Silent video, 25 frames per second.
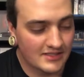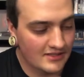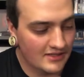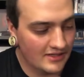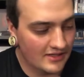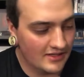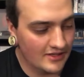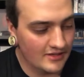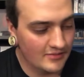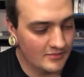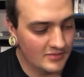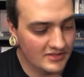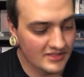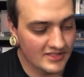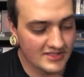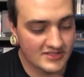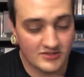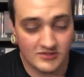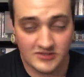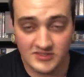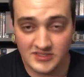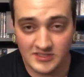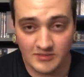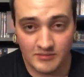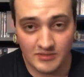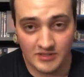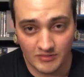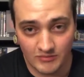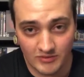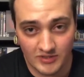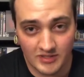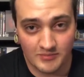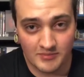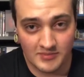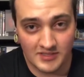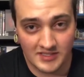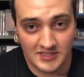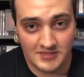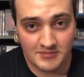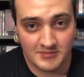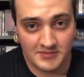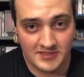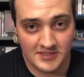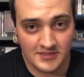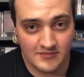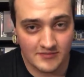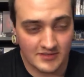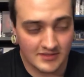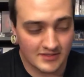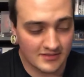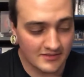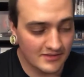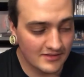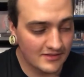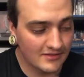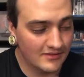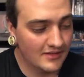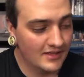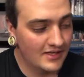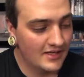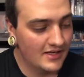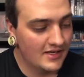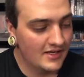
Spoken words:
unless there's someone I want to meet specifically.